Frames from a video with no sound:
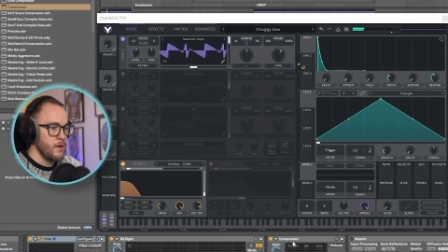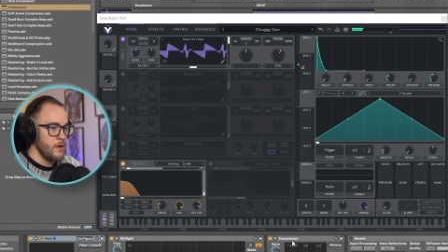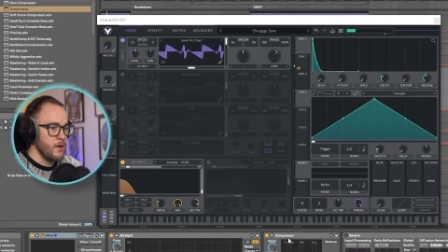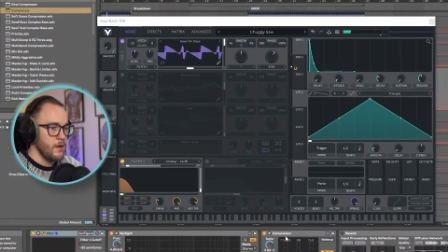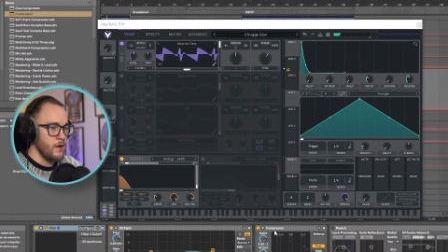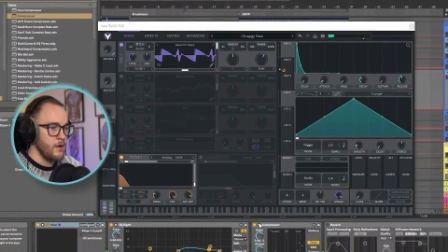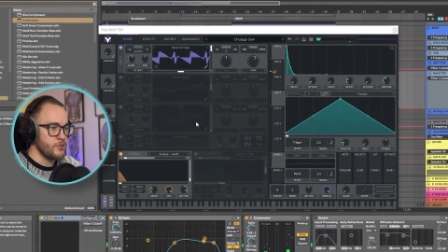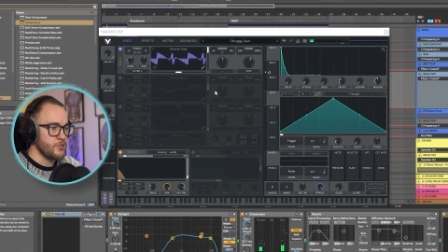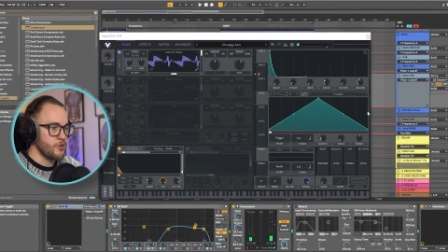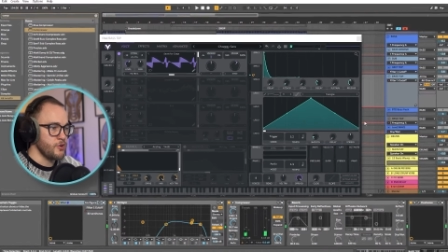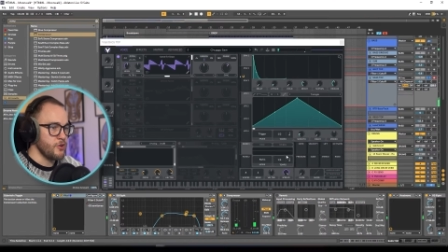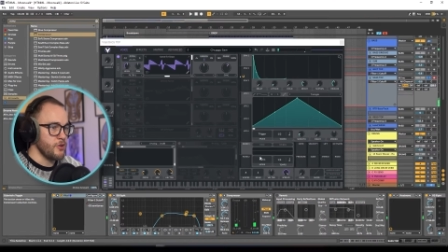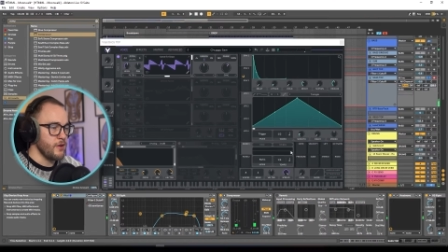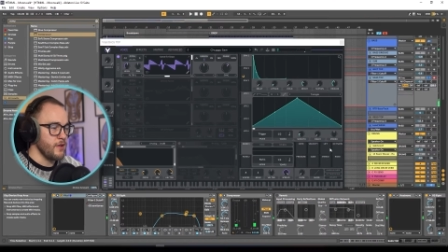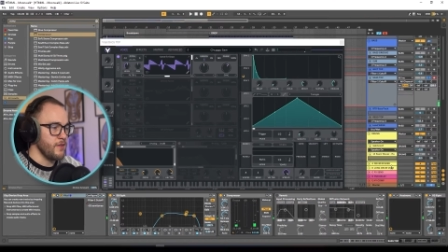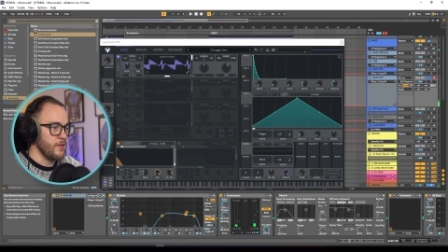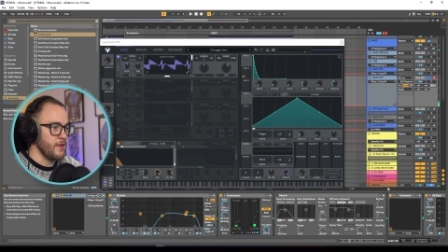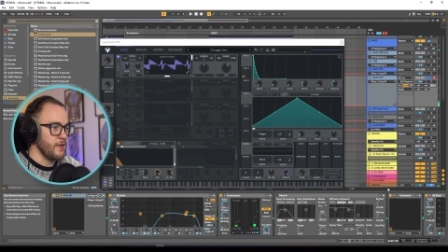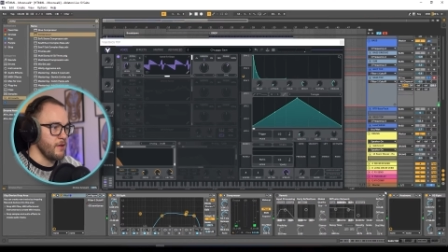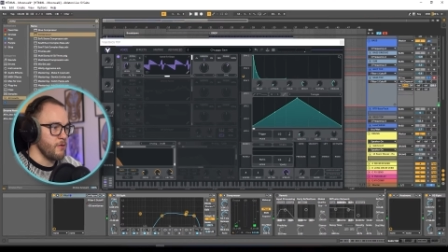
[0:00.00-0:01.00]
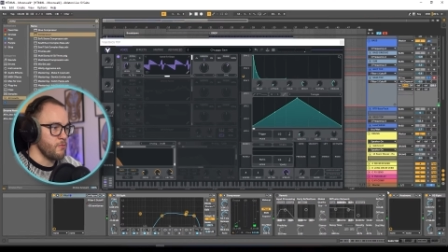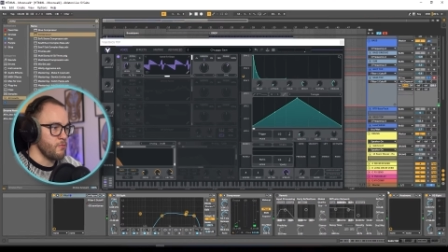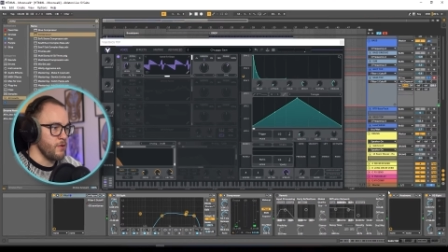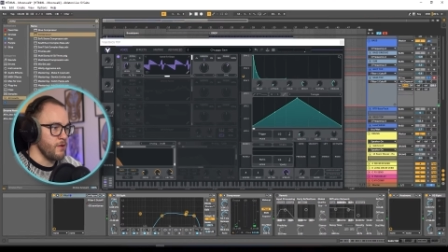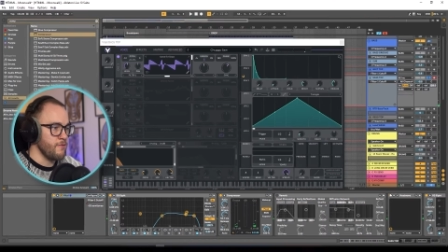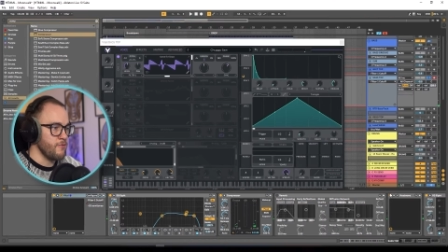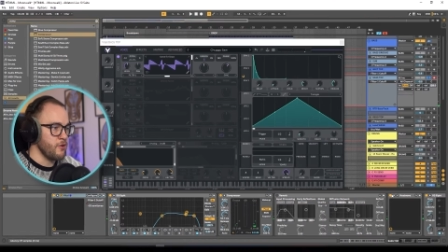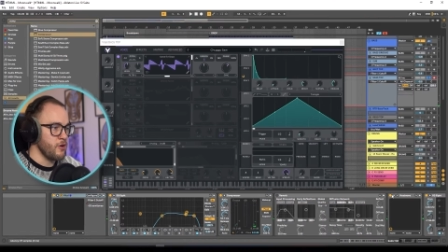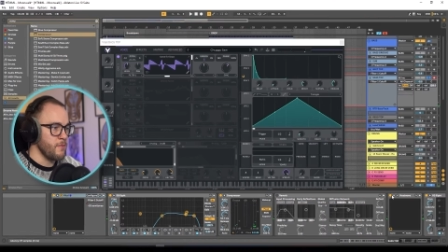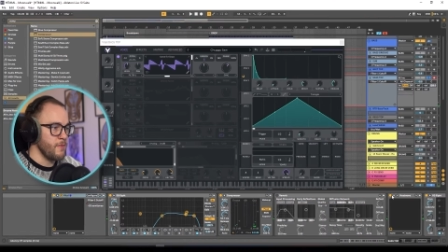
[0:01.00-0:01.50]
I'll turn the
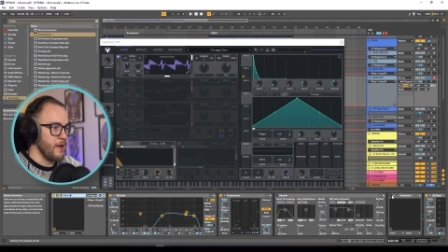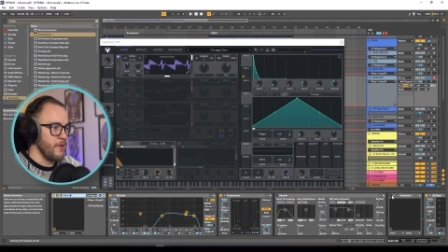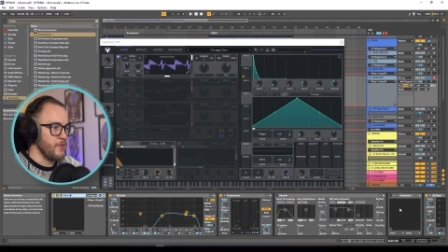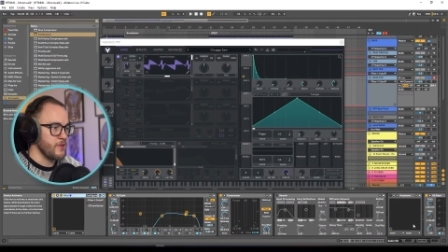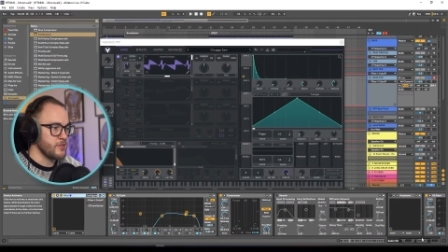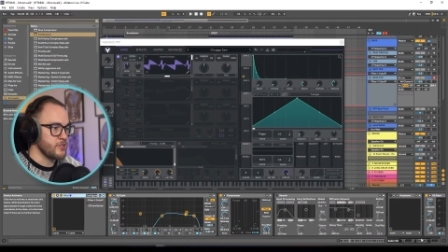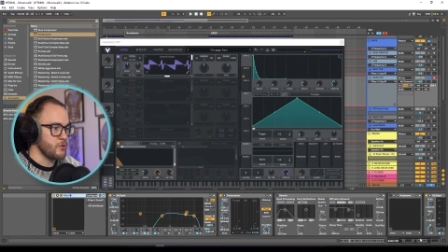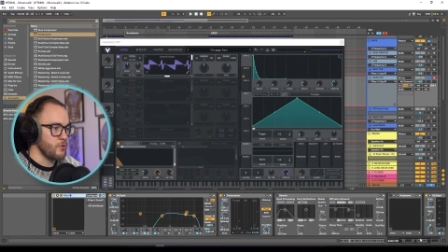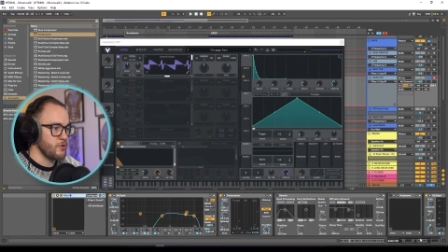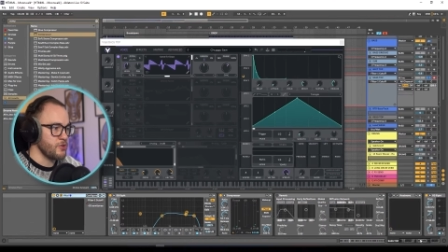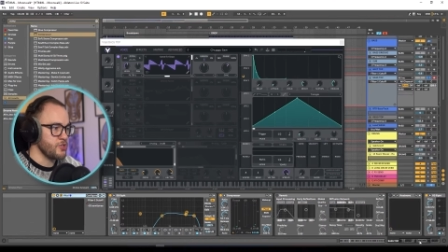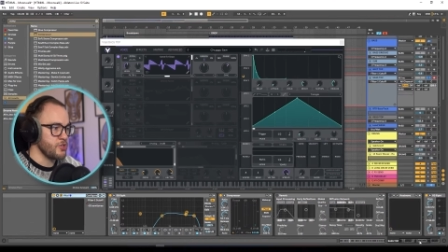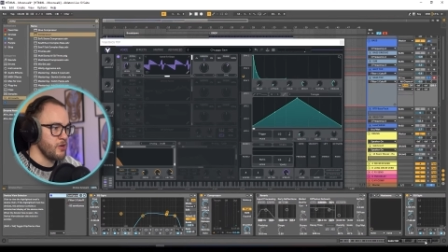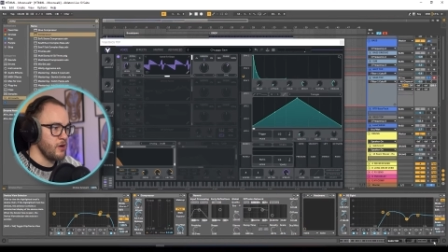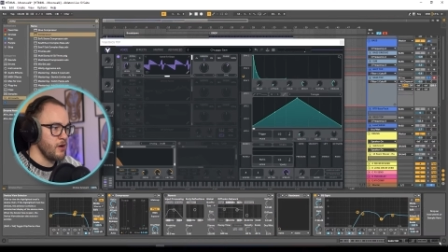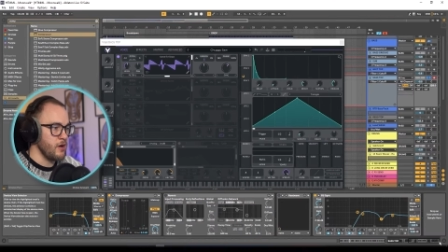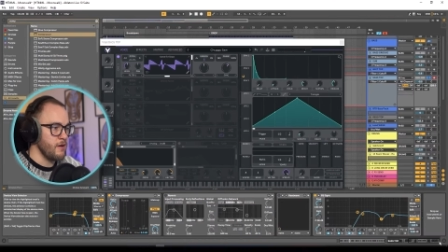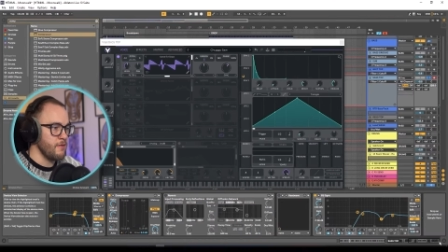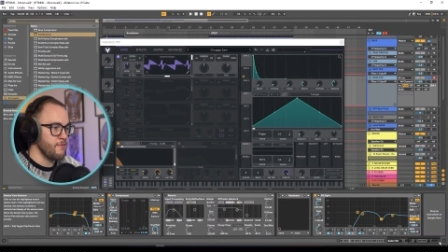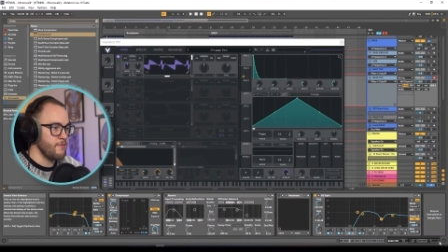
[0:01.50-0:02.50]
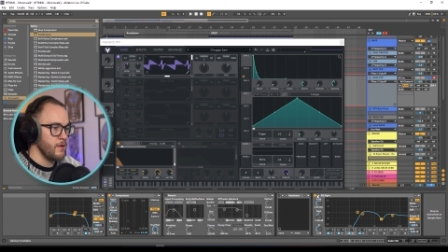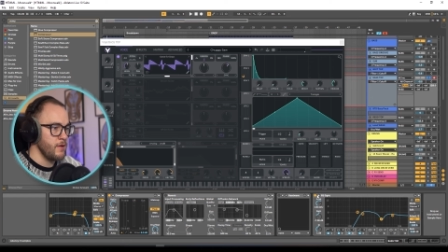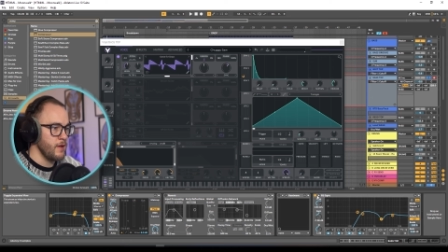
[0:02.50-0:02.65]
reverb and the distortion off,